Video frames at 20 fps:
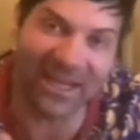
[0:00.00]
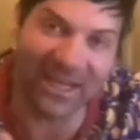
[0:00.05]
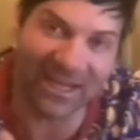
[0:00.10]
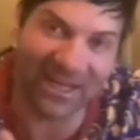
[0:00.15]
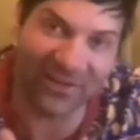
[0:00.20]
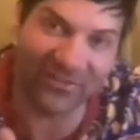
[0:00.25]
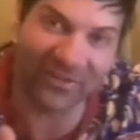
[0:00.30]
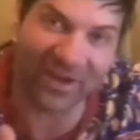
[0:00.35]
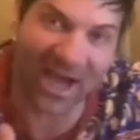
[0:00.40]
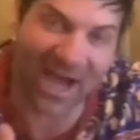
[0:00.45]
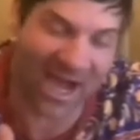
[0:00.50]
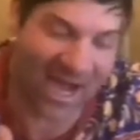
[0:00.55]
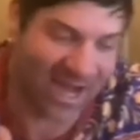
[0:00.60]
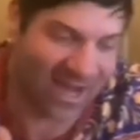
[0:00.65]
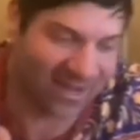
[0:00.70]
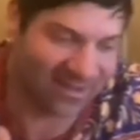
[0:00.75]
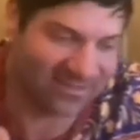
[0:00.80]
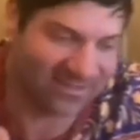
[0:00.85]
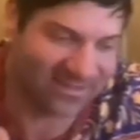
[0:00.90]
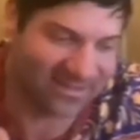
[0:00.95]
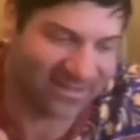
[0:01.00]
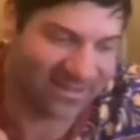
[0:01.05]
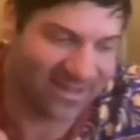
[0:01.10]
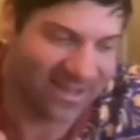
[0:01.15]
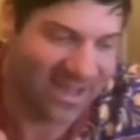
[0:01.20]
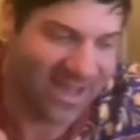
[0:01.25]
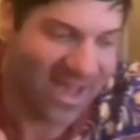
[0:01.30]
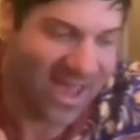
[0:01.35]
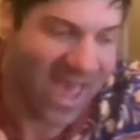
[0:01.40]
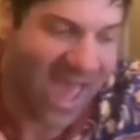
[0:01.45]
in his heart.
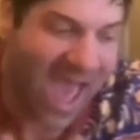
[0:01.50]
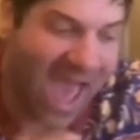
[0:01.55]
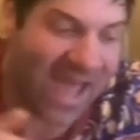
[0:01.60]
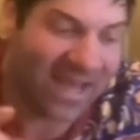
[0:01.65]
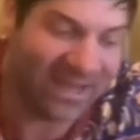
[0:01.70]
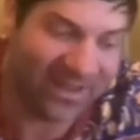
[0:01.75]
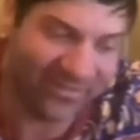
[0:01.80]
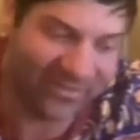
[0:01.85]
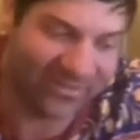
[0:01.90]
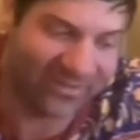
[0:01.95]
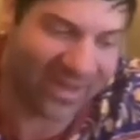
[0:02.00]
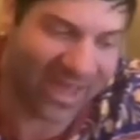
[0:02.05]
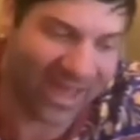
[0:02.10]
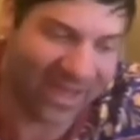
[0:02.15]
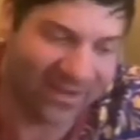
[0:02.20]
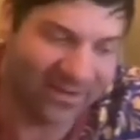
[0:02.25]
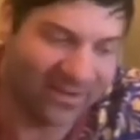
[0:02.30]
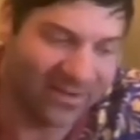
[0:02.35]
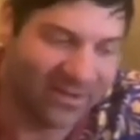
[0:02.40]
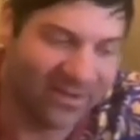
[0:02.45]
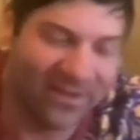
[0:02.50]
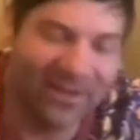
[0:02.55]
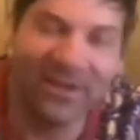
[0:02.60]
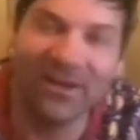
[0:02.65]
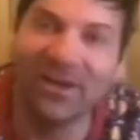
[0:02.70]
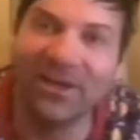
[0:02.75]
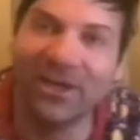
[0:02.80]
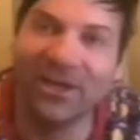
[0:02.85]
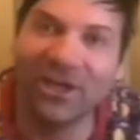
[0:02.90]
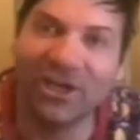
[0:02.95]
And he said,
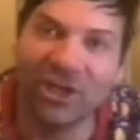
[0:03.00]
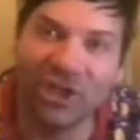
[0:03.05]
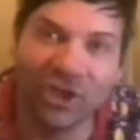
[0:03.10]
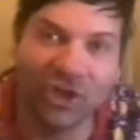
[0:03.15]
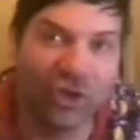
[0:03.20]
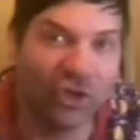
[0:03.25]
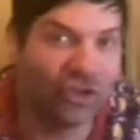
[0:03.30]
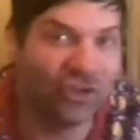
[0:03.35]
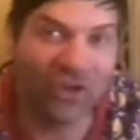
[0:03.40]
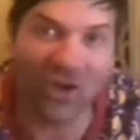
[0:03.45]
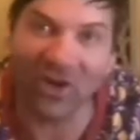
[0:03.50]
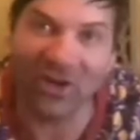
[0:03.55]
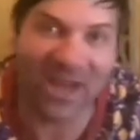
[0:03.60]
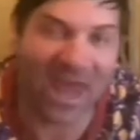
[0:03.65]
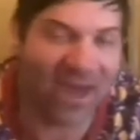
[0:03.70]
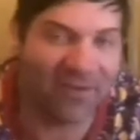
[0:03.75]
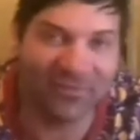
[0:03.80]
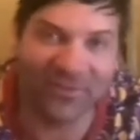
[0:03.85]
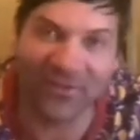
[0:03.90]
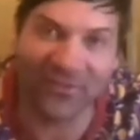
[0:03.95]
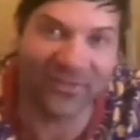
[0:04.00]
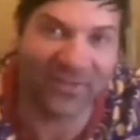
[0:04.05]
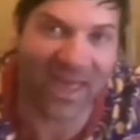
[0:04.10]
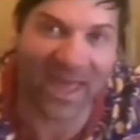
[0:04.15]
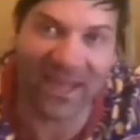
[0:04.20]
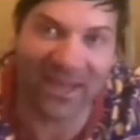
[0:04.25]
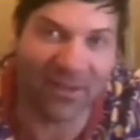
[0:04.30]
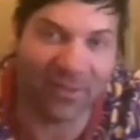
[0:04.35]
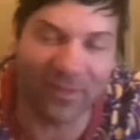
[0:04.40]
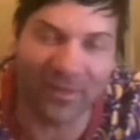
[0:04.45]
"You don't have to
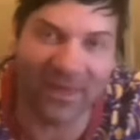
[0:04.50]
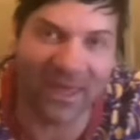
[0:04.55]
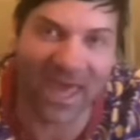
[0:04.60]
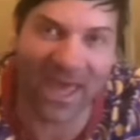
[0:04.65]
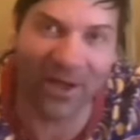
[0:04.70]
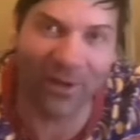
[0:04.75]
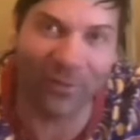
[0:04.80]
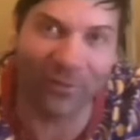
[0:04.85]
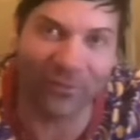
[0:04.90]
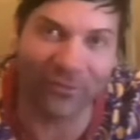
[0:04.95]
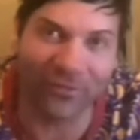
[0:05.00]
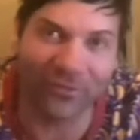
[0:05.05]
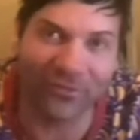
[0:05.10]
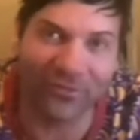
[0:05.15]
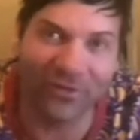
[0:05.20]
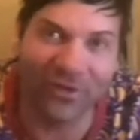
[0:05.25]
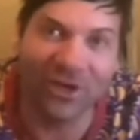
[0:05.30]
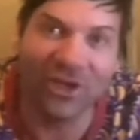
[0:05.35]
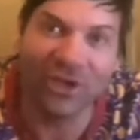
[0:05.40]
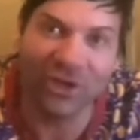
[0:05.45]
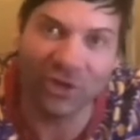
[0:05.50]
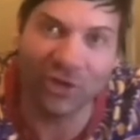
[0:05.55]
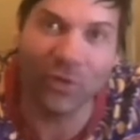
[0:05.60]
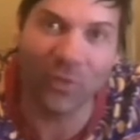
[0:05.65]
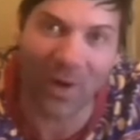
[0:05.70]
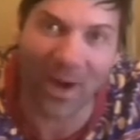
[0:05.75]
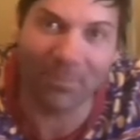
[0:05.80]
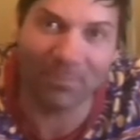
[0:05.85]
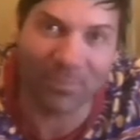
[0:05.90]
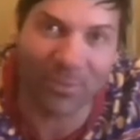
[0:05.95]
say anything else.
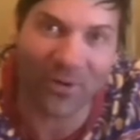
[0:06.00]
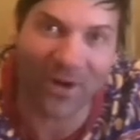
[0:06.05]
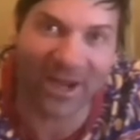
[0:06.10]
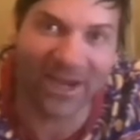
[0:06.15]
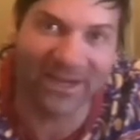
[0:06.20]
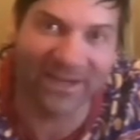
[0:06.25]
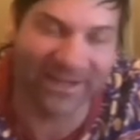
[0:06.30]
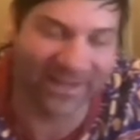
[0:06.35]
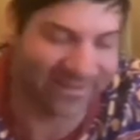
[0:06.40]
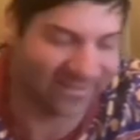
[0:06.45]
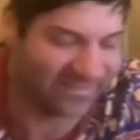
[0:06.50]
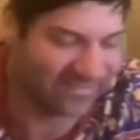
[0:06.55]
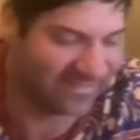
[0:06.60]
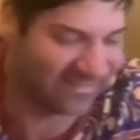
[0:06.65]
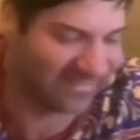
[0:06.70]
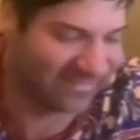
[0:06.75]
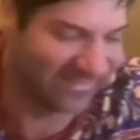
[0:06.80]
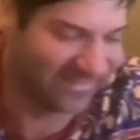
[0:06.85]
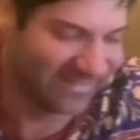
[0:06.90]
You are pregnant."